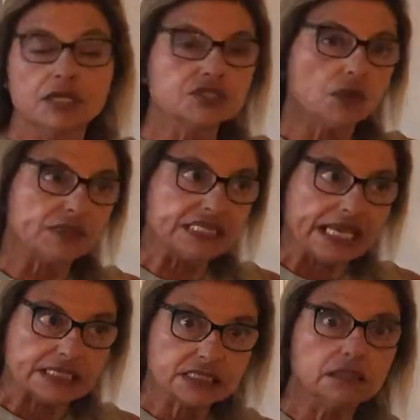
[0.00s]
So it
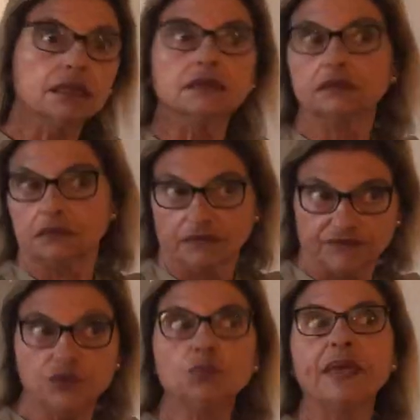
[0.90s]
takes a
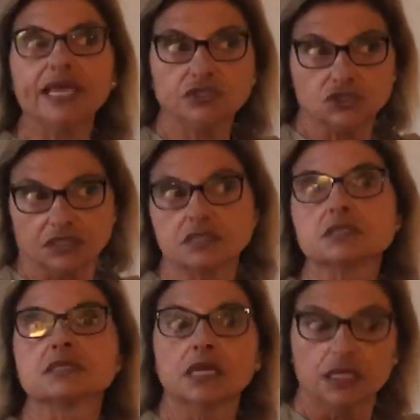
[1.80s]
few
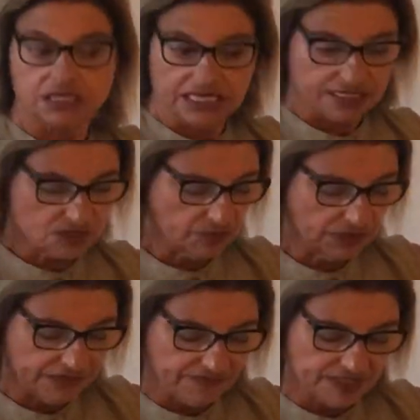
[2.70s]
pages to
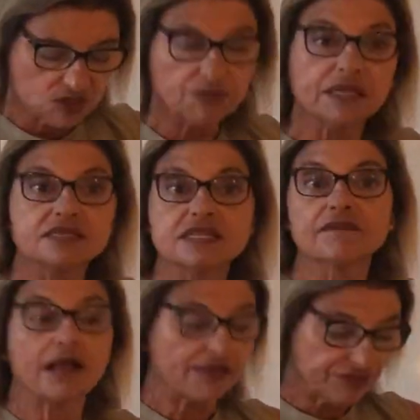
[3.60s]
explain this because
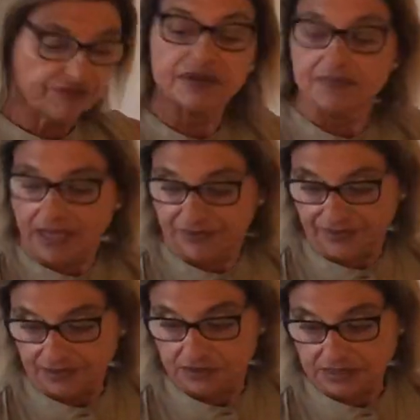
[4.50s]
there are 3
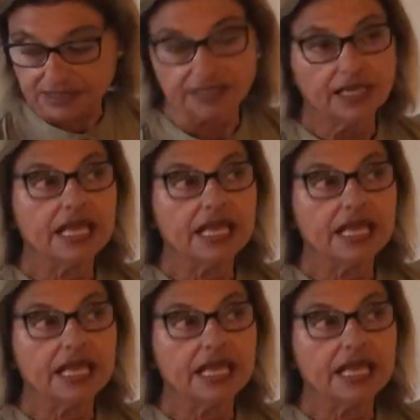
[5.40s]
methods.